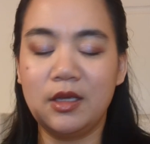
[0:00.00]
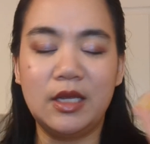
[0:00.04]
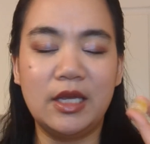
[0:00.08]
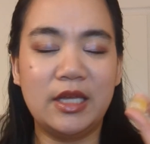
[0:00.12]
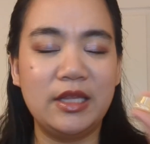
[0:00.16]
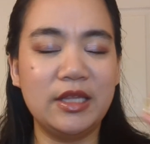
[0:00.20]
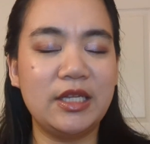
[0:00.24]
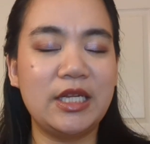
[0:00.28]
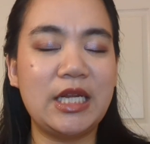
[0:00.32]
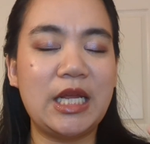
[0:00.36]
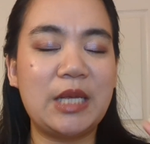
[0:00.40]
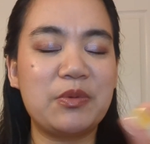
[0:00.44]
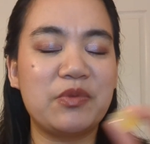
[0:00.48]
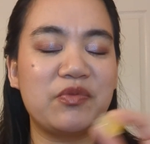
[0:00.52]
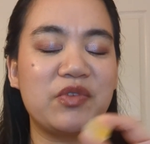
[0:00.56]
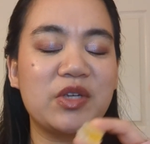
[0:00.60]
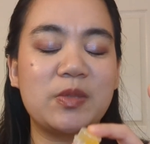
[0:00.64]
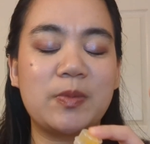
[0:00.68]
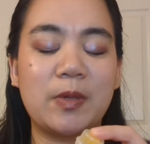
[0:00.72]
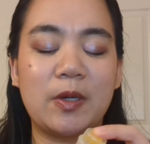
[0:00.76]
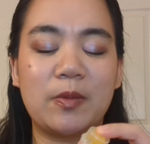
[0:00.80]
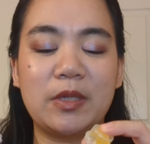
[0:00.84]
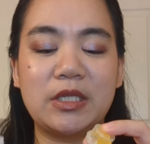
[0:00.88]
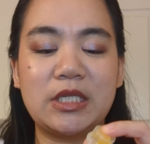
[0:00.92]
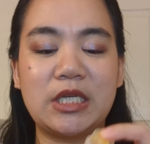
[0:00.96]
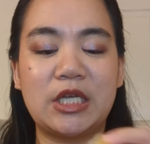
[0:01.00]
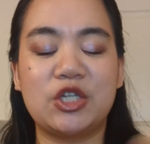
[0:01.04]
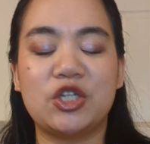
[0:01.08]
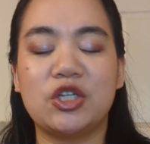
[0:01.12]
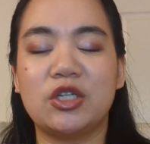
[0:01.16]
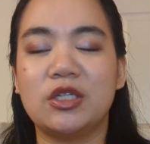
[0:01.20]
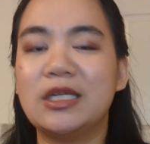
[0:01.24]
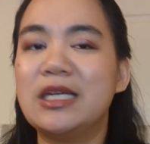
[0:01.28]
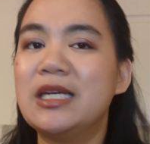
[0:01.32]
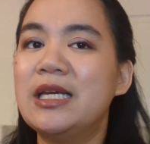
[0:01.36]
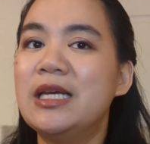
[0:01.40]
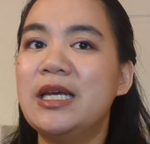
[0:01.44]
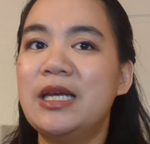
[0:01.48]
in the name of
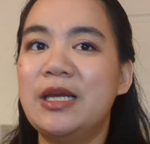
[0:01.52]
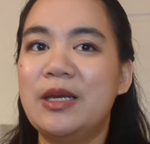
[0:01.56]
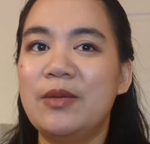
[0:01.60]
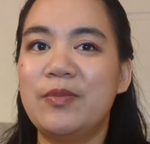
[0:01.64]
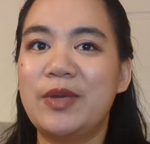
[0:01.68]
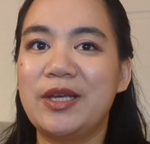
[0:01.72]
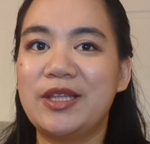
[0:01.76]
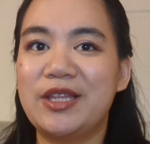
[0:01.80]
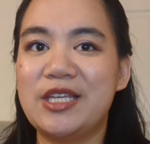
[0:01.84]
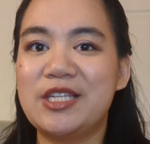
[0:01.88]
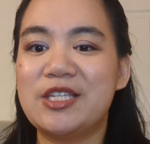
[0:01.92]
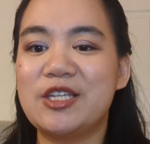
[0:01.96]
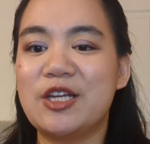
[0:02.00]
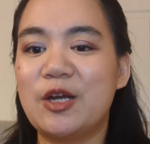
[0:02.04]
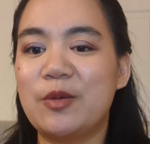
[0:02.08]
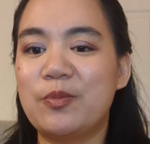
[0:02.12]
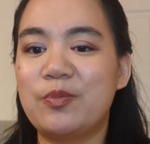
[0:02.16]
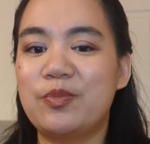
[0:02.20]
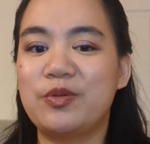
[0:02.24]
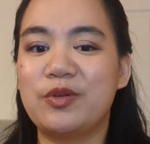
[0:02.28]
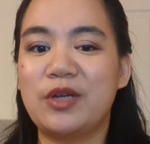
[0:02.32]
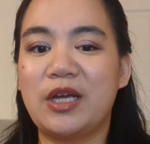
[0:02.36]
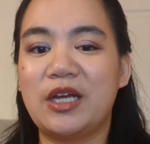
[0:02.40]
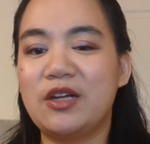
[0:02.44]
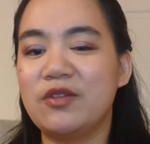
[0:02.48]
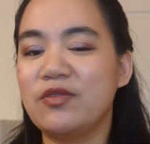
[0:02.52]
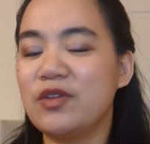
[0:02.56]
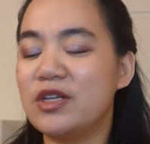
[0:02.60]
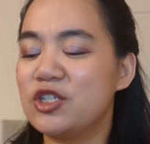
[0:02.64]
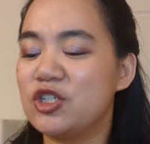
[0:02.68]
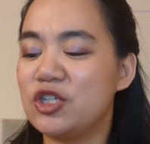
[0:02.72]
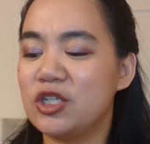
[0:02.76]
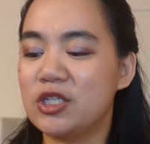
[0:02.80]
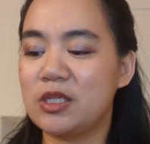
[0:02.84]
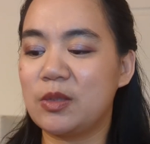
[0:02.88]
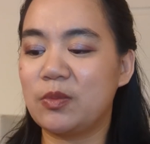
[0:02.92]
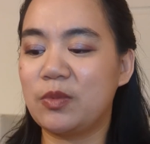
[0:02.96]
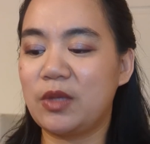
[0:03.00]
experimentation, pick these up kind of
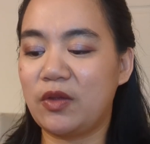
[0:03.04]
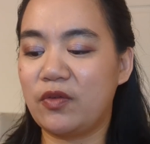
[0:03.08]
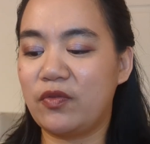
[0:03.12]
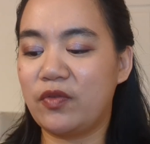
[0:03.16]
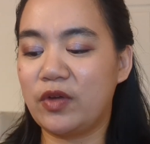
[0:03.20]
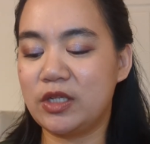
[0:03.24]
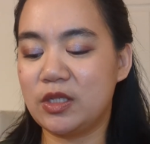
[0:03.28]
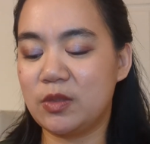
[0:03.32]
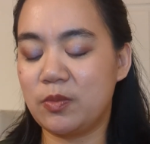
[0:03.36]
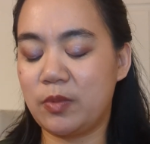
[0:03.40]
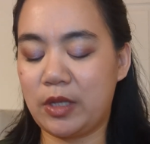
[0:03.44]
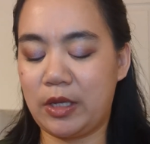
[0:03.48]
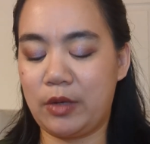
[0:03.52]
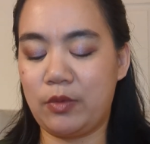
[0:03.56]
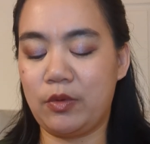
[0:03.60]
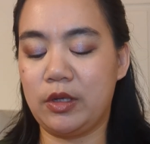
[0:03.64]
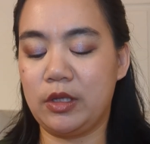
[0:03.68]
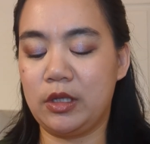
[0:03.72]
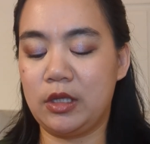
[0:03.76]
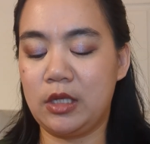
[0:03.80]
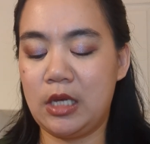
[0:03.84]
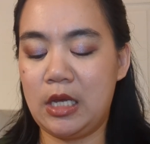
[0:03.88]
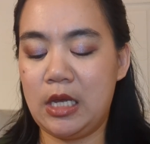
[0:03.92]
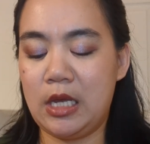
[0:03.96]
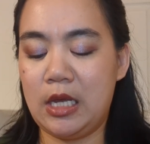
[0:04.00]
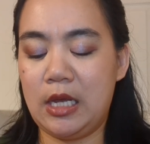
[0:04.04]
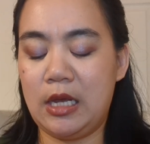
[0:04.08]
as just something fun to play with.